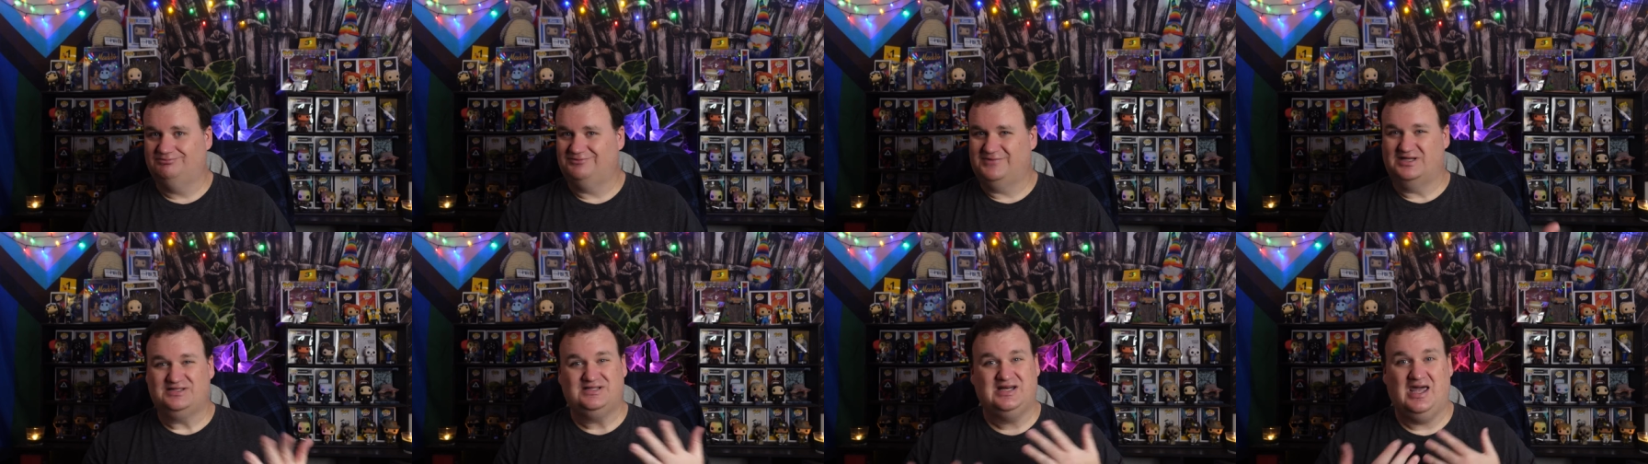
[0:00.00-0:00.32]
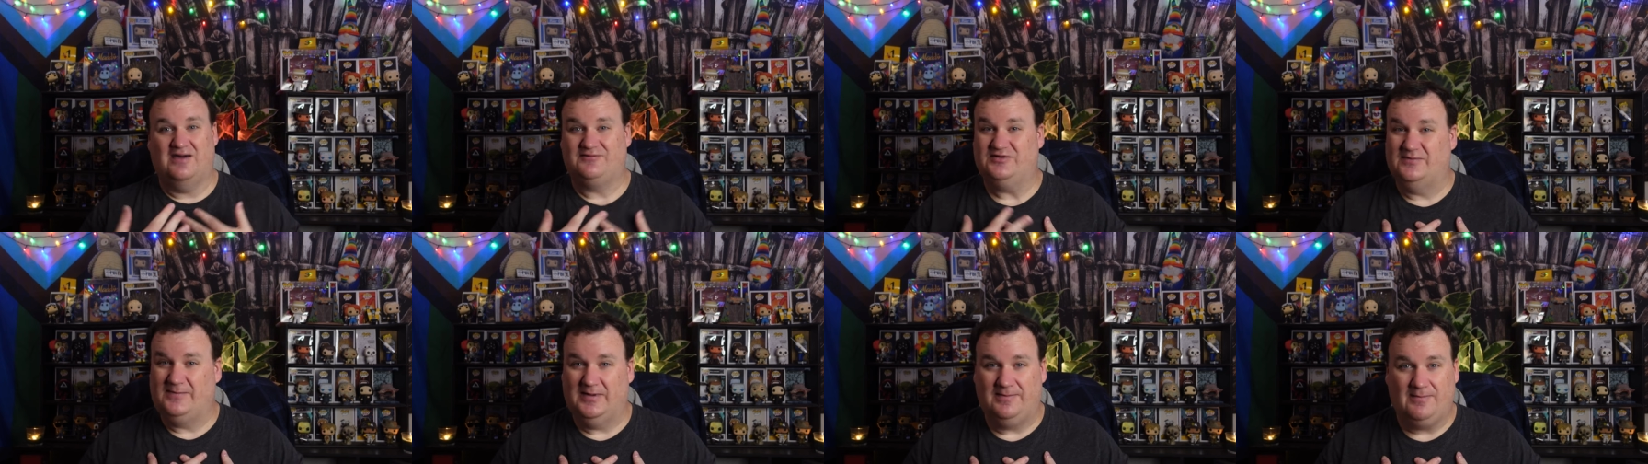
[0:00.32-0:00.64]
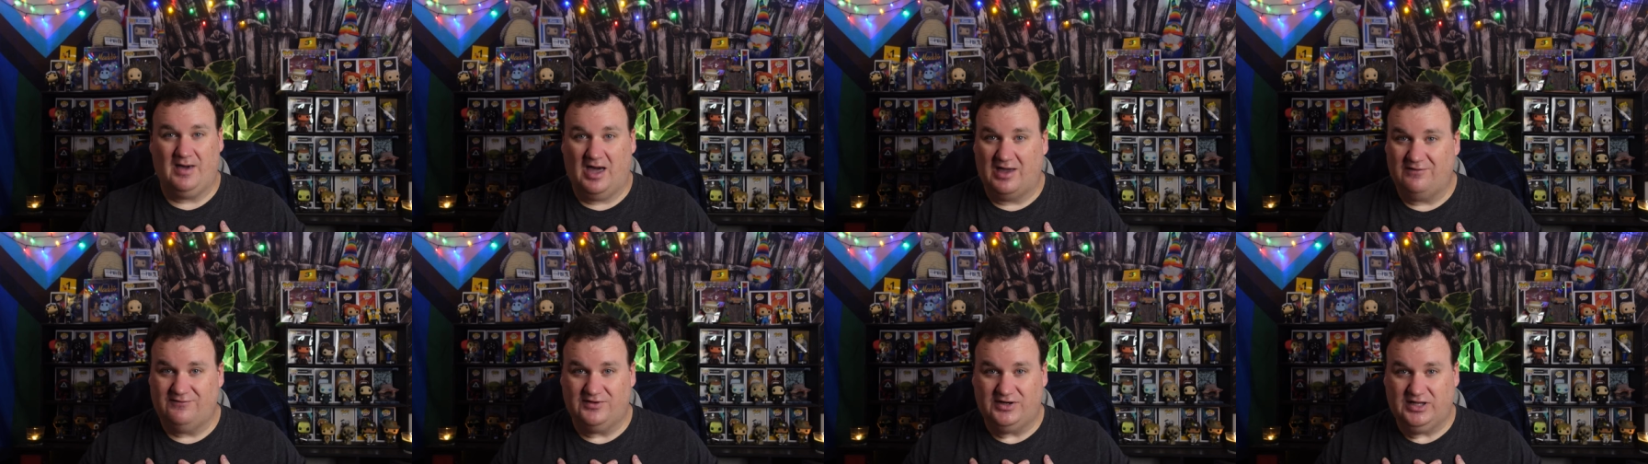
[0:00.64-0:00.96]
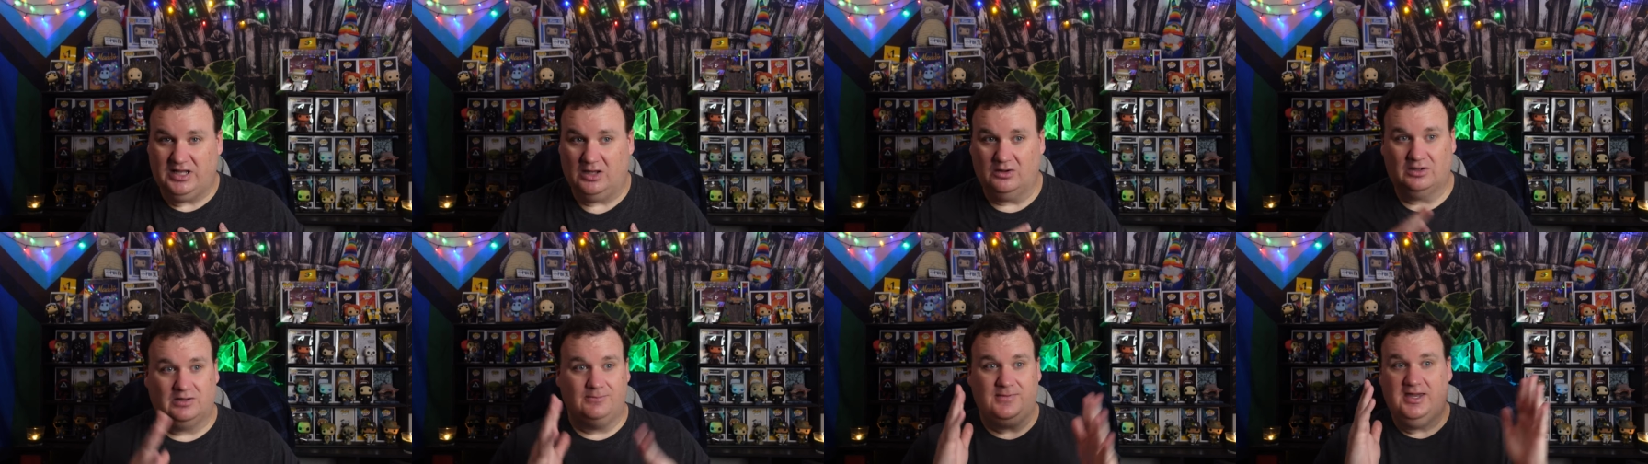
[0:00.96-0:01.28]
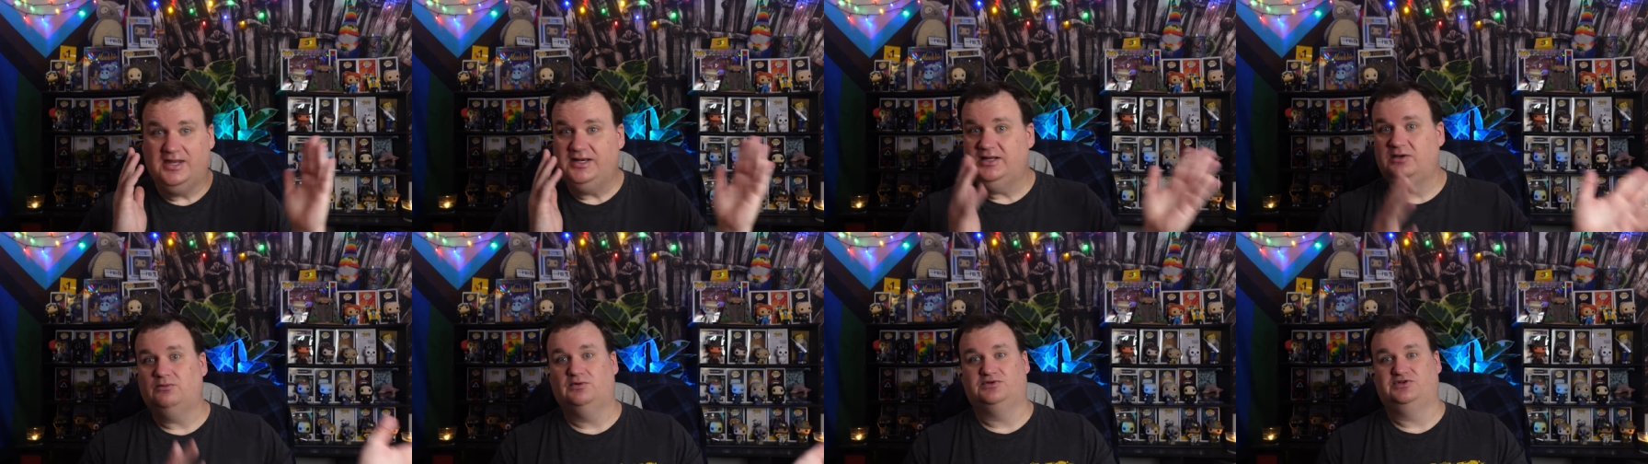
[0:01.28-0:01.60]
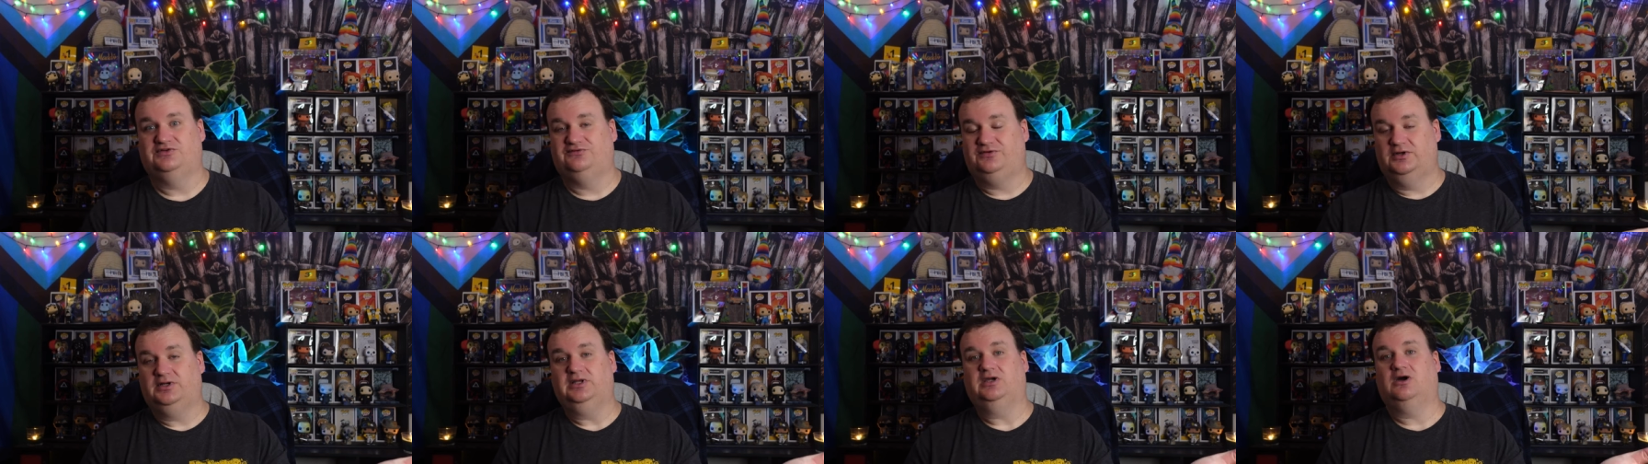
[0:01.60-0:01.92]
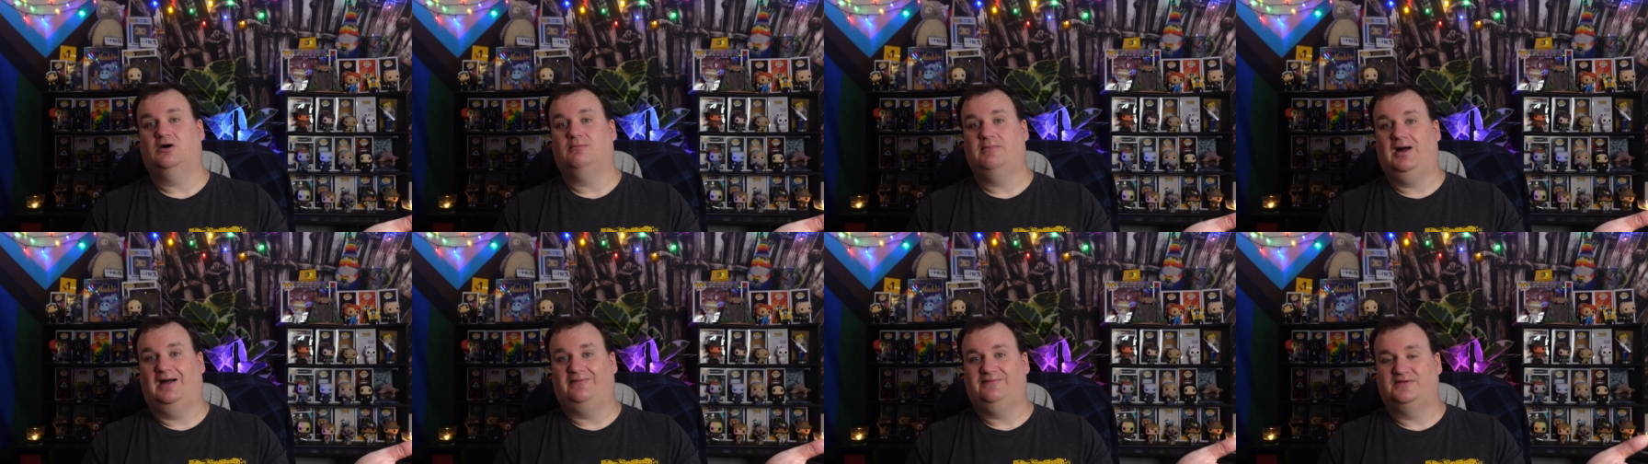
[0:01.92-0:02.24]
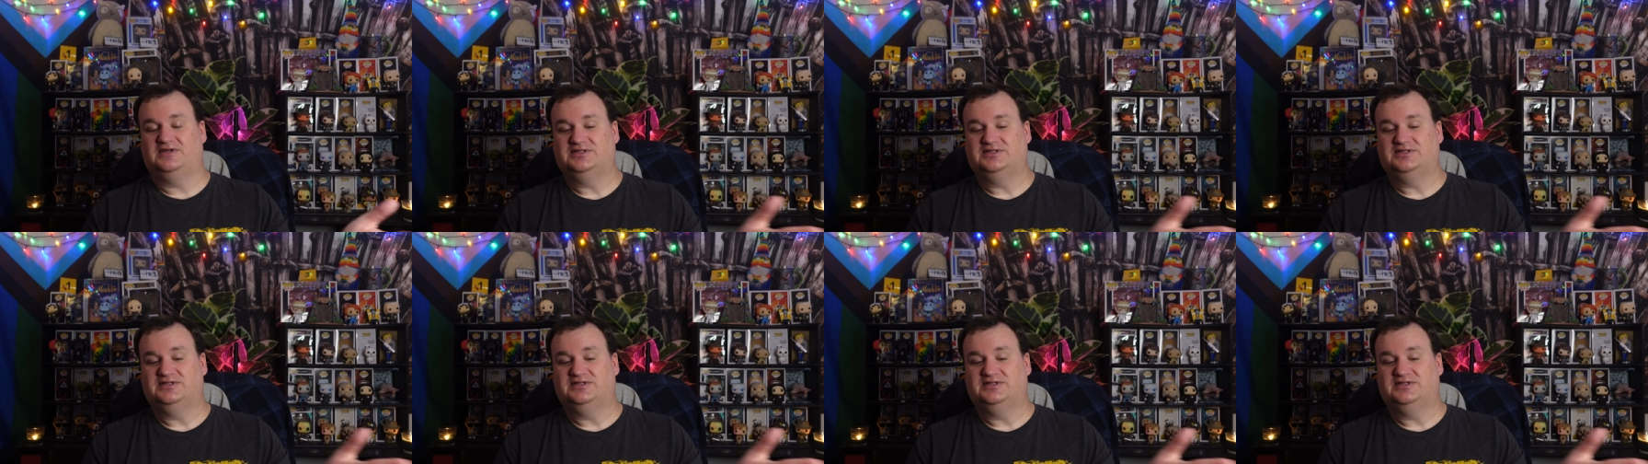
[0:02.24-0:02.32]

Doesn't have to be my video, it can be anyone's video about